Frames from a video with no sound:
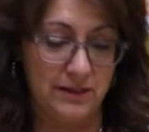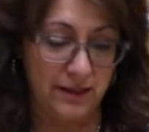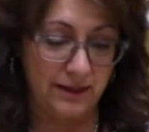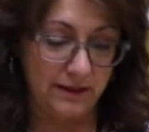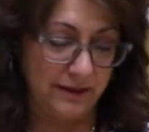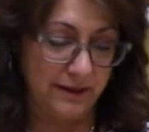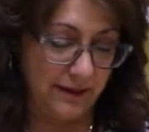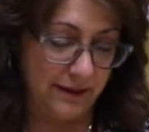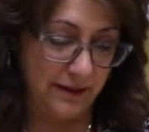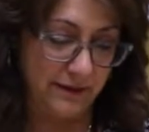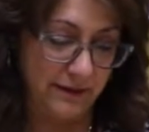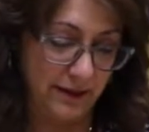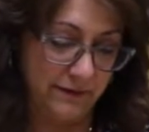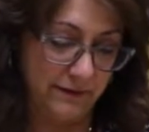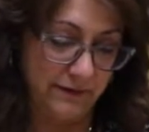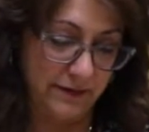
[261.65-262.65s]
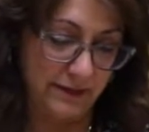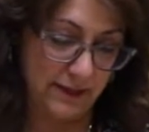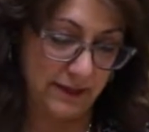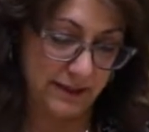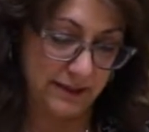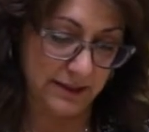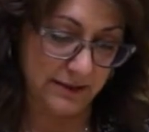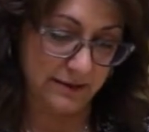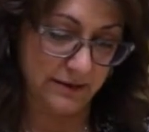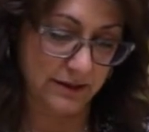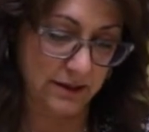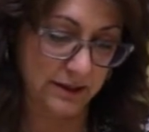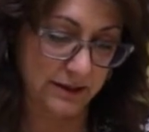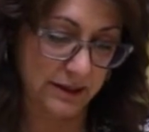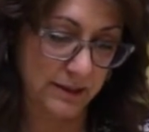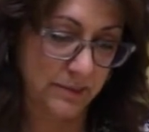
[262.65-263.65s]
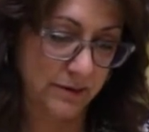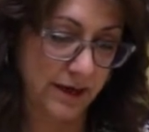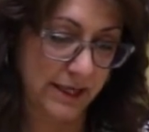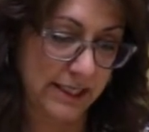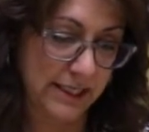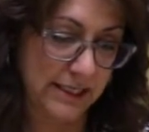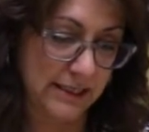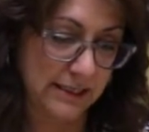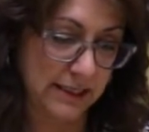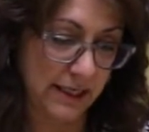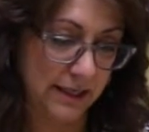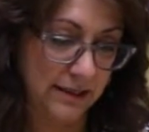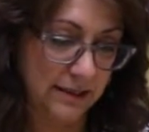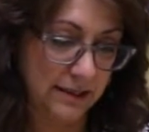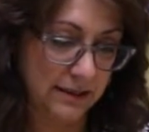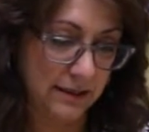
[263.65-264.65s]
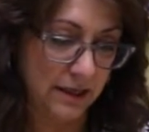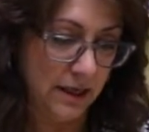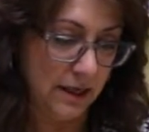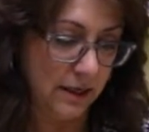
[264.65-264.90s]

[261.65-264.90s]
I think they give it a nice little salty, briny taste.